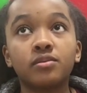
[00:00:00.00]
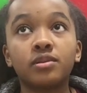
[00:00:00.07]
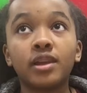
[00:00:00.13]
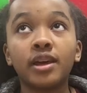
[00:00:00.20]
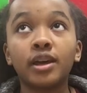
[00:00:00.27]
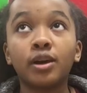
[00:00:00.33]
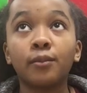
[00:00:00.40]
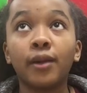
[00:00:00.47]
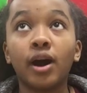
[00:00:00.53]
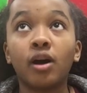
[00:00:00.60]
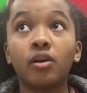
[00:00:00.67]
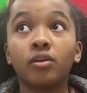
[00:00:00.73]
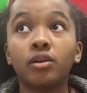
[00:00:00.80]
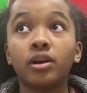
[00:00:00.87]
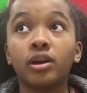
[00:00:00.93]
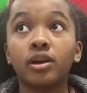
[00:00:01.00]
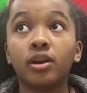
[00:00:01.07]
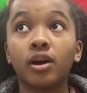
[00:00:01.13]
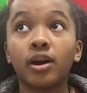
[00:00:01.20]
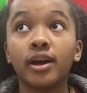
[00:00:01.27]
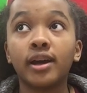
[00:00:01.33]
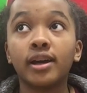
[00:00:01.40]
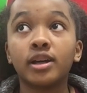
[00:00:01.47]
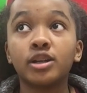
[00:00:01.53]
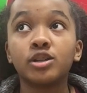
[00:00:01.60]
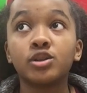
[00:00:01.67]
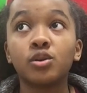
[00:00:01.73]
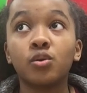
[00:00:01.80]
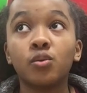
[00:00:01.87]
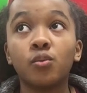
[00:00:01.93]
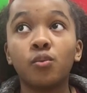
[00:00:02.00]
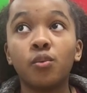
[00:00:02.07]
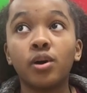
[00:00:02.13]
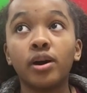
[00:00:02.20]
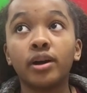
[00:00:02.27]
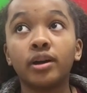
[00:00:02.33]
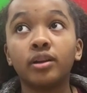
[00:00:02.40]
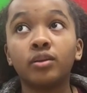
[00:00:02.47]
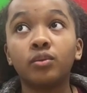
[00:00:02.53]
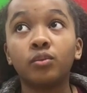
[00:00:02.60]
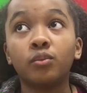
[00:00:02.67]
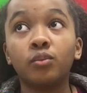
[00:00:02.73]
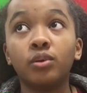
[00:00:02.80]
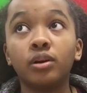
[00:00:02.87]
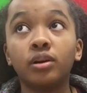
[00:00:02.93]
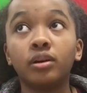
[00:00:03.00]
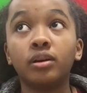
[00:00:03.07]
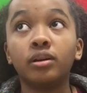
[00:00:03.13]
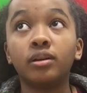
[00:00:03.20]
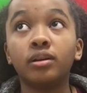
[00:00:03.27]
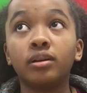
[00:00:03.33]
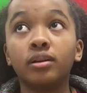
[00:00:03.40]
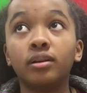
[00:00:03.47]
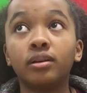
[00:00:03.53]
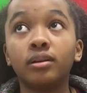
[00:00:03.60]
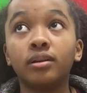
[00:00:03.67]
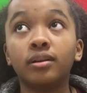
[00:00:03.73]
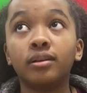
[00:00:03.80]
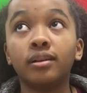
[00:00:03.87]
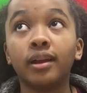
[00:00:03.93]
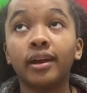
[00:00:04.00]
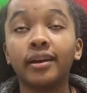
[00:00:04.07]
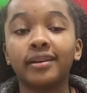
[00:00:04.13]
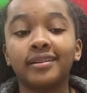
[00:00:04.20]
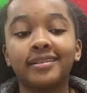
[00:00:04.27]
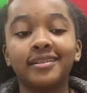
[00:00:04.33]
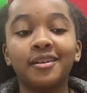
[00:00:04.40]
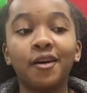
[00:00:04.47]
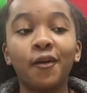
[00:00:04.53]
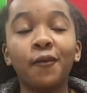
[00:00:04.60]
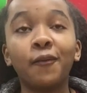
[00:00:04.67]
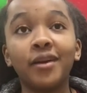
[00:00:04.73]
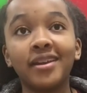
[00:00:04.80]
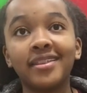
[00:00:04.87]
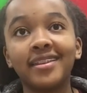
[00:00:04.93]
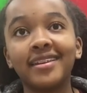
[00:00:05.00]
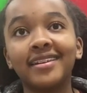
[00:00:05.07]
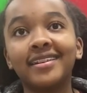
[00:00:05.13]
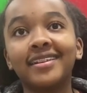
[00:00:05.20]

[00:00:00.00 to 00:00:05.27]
think about in our heads what would like go with it.